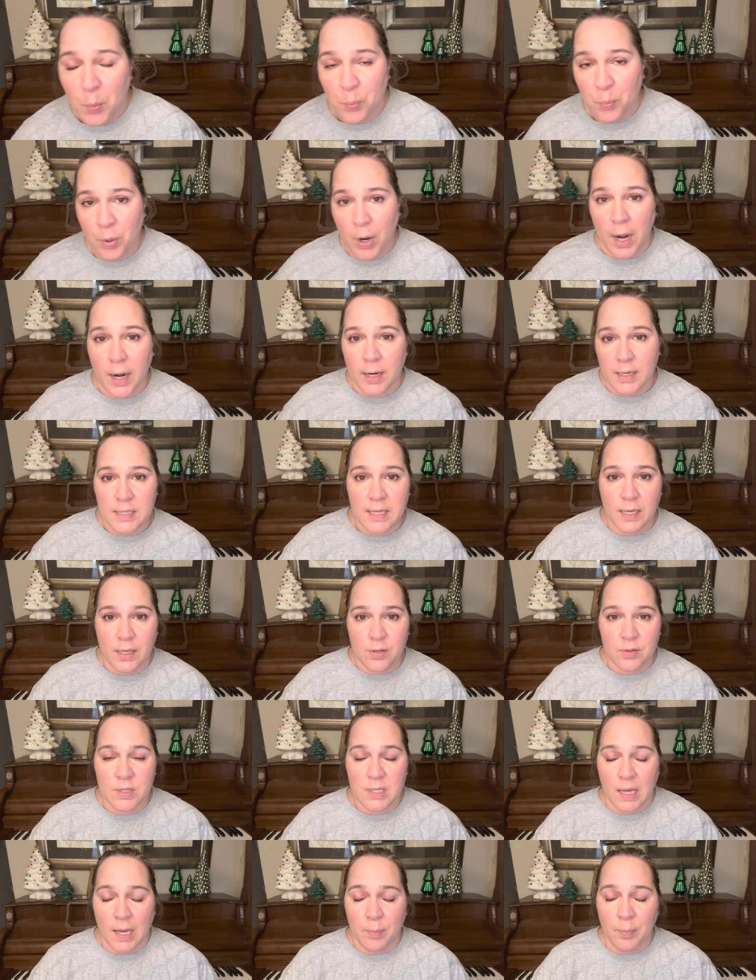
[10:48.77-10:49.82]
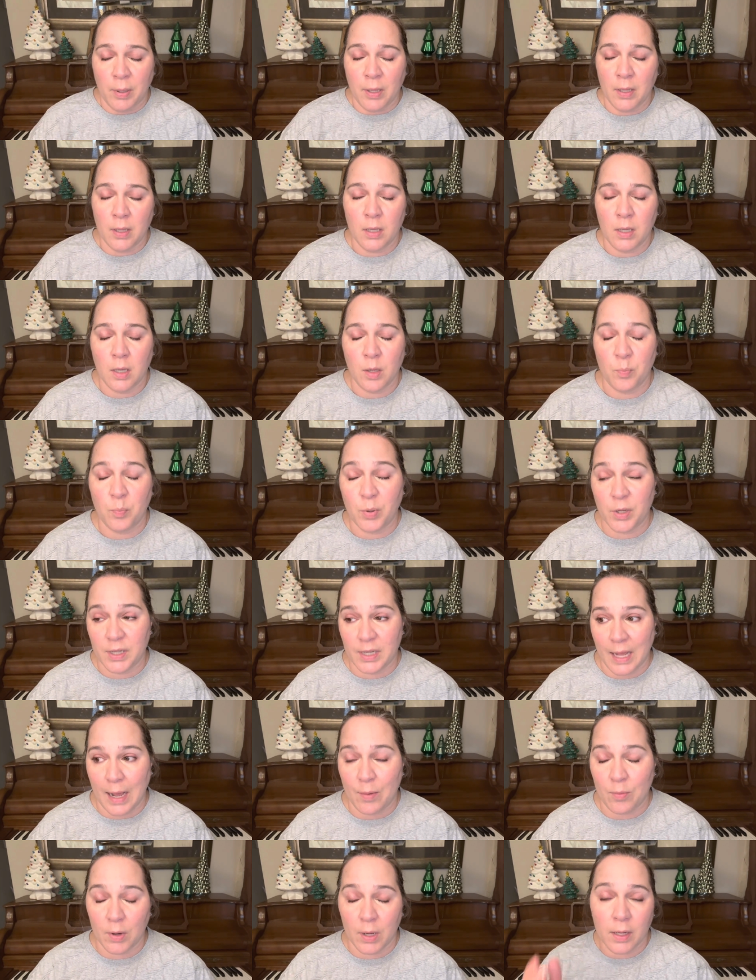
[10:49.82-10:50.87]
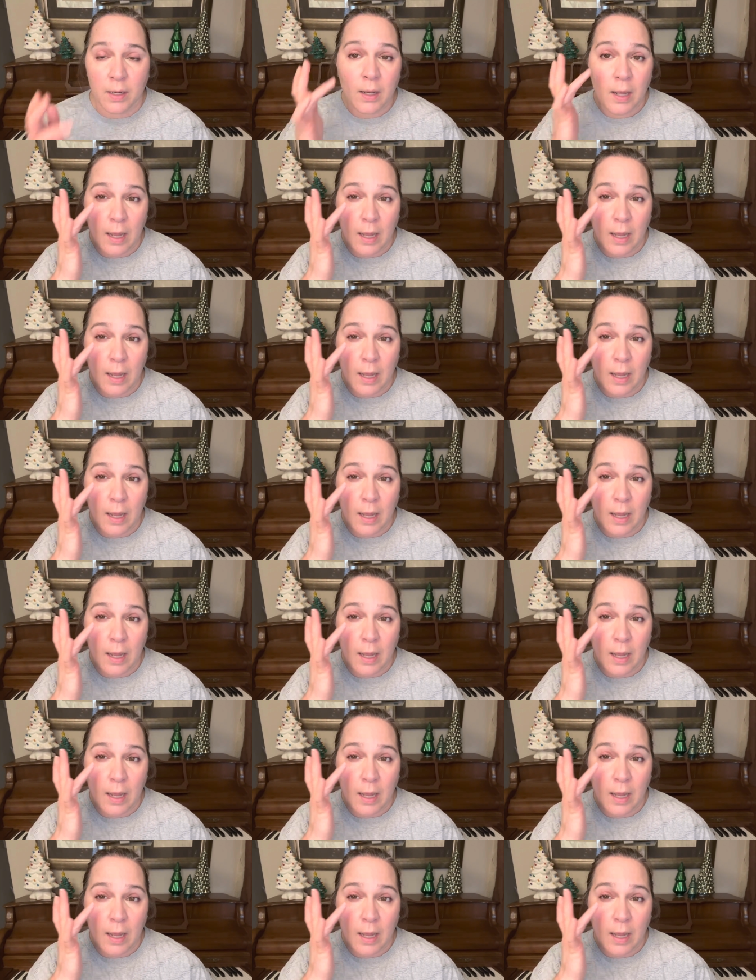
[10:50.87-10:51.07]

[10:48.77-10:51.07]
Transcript: product I use up, but that one